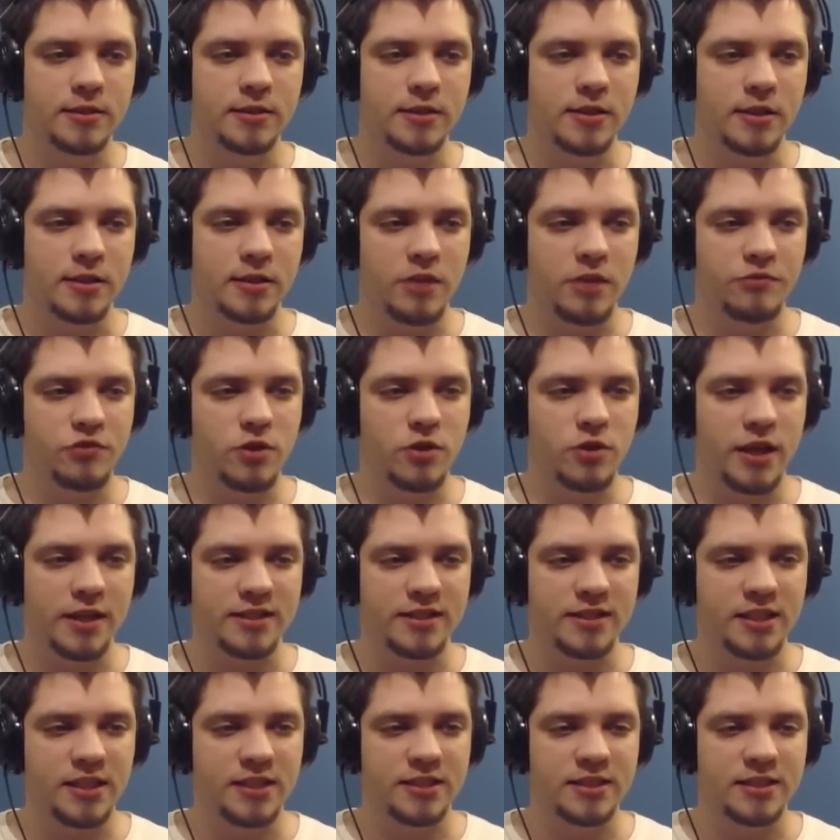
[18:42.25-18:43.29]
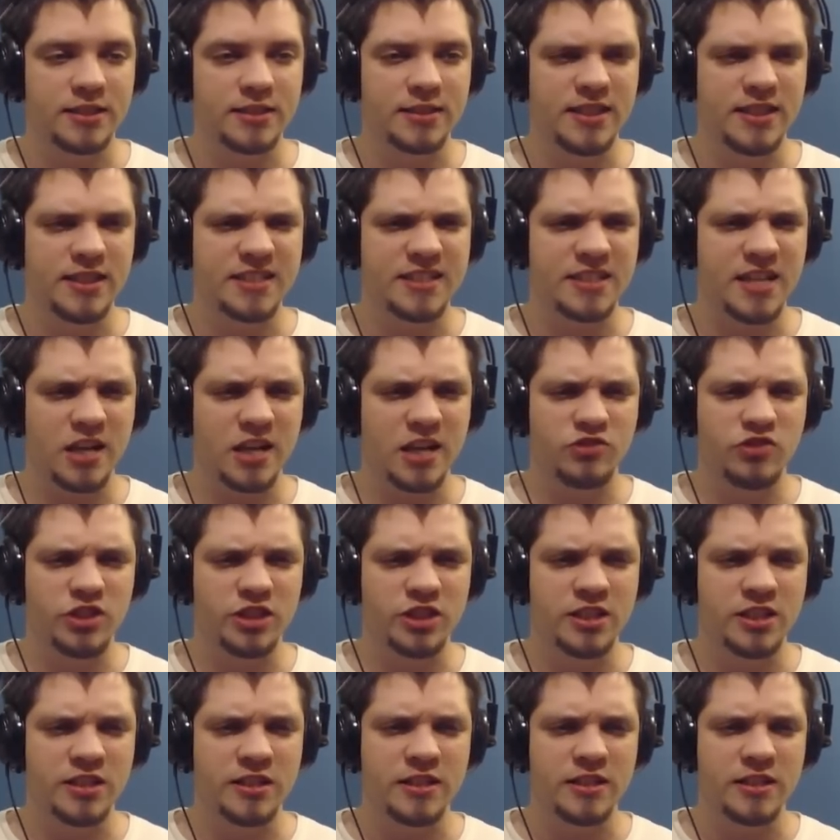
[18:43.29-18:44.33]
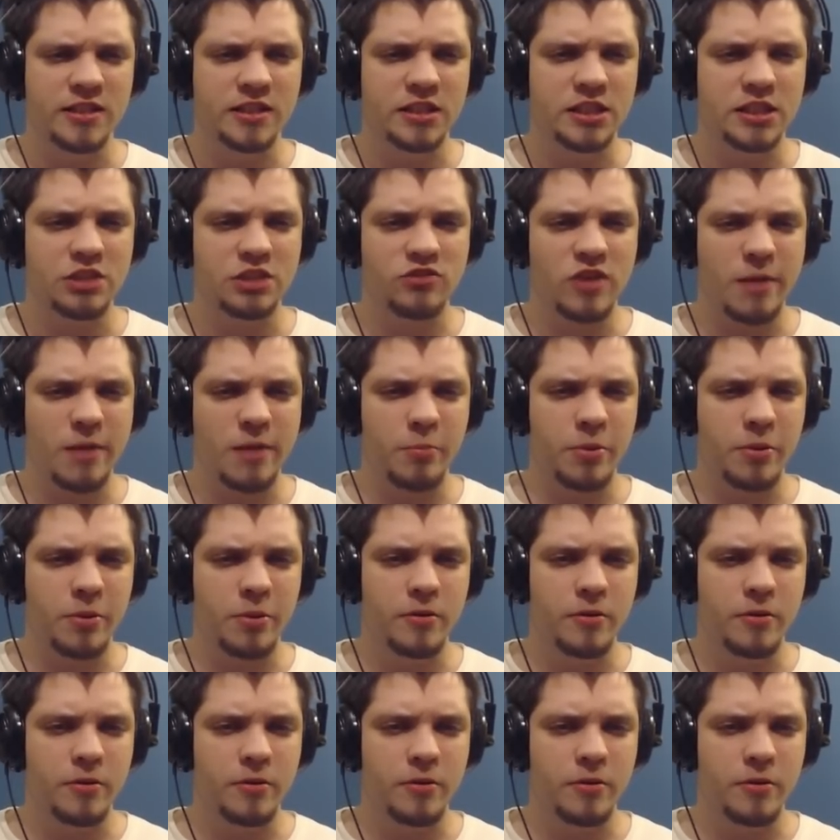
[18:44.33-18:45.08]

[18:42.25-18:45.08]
It gives you like 600 scrap